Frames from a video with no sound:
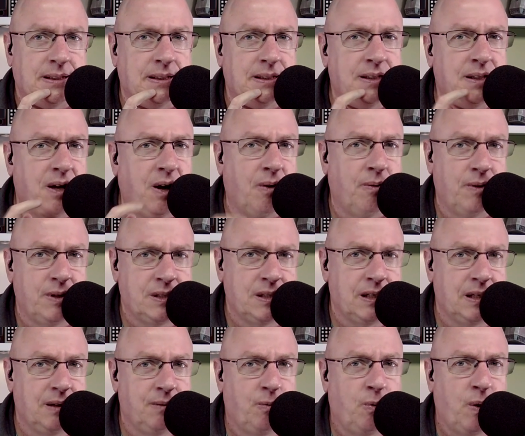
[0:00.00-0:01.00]
no, it was
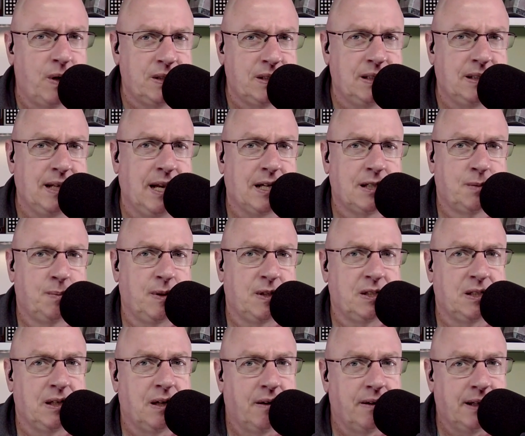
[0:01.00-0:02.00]
yeah. it wasn't the
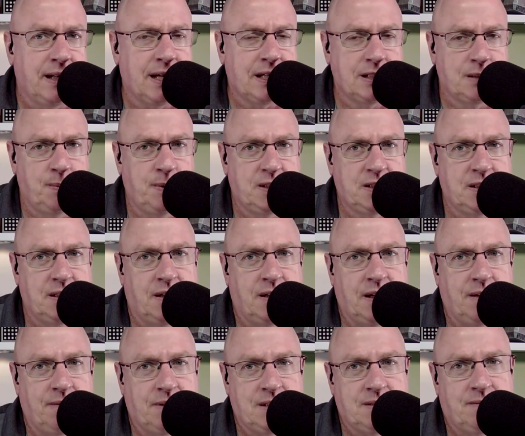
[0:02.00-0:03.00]
exhibition area. The exhibition
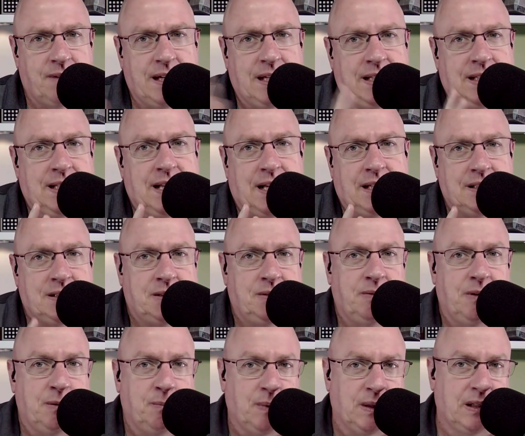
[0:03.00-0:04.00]
area was right next to
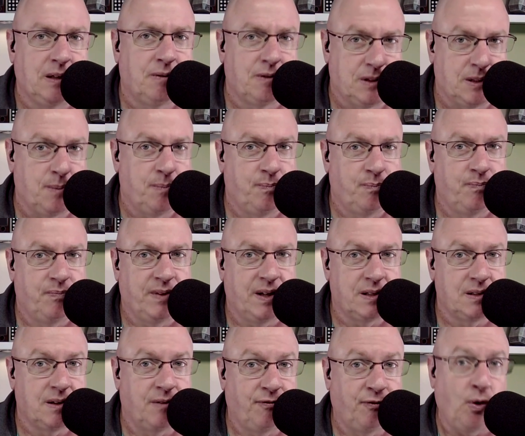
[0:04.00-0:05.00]
it, but there was a
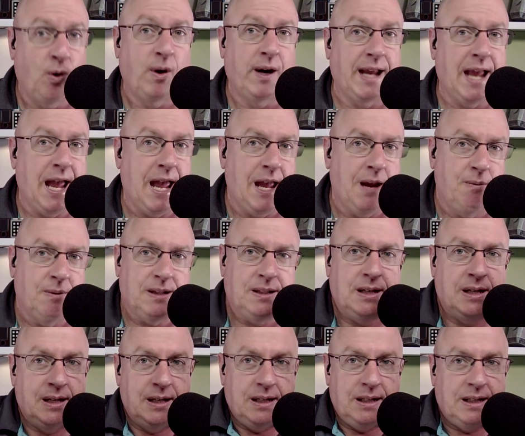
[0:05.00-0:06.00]
there's a foyer with,
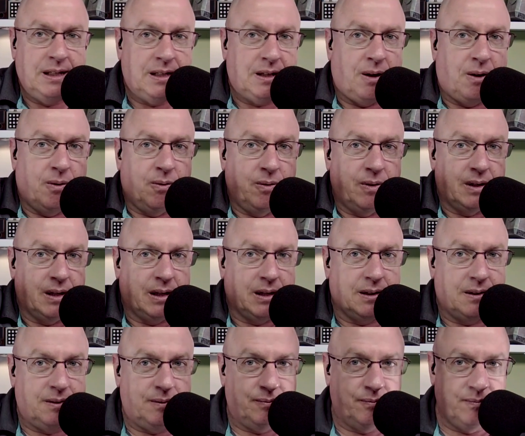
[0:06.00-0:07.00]
you know,
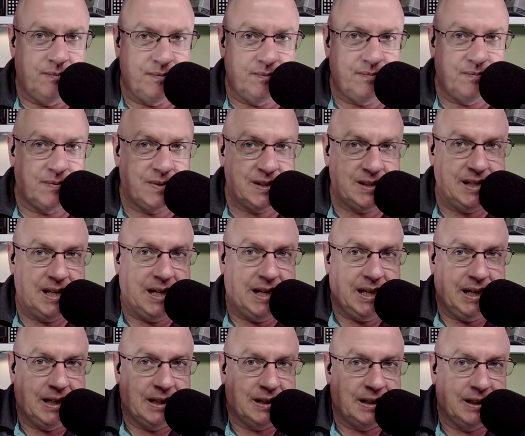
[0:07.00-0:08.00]
uh seating
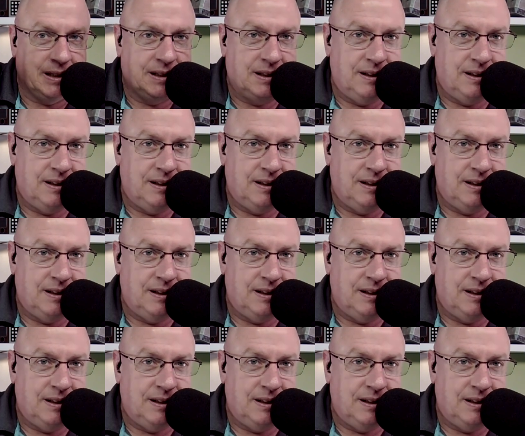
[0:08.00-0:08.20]
the, in the